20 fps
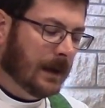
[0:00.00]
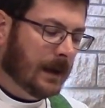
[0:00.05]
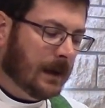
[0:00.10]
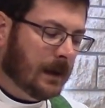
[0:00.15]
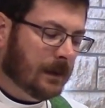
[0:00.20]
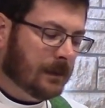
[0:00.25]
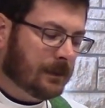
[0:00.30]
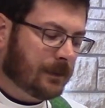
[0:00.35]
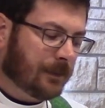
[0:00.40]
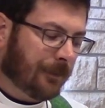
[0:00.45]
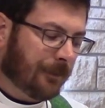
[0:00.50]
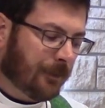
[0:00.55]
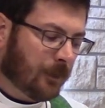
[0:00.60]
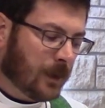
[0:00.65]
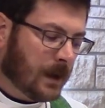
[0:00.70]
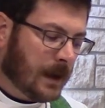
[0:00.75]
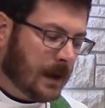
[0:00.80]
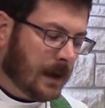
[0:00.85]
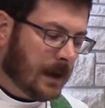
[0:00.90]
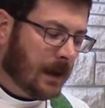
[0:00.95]
It is
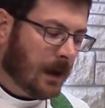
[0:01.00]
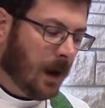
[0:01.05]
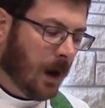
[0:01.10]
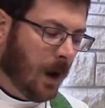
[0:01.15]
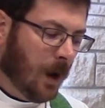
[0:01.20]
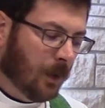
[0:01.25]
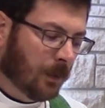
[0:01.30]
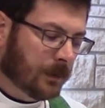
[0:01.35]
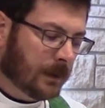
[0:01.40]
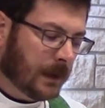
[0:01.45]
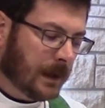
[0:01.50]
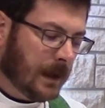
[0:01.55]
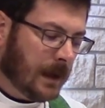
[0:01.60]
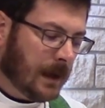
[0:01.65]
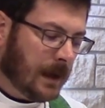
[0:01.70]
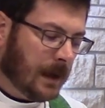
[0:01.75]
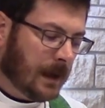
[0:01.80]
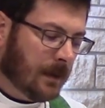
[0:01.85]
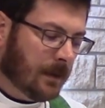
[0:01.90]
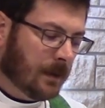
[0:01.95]
free only
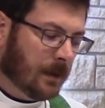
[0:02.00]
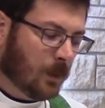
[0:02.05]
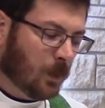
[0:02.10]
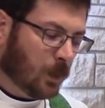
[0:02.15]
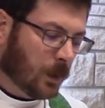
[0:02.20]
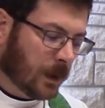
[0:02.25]
in